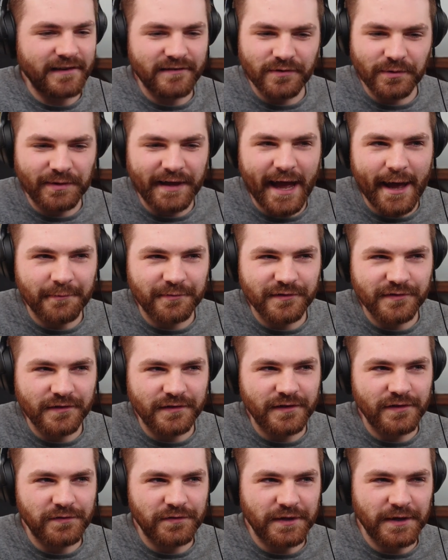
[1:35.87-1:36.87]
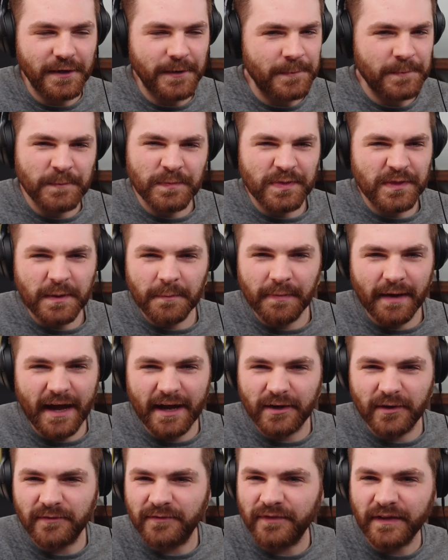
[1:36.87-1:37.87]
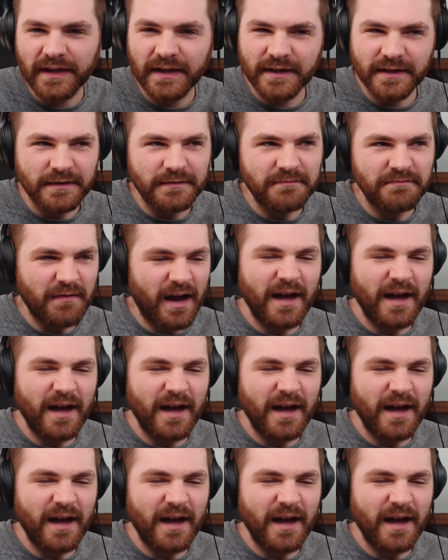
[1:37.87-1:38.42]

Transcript: There's no captions on this video, but I don't think...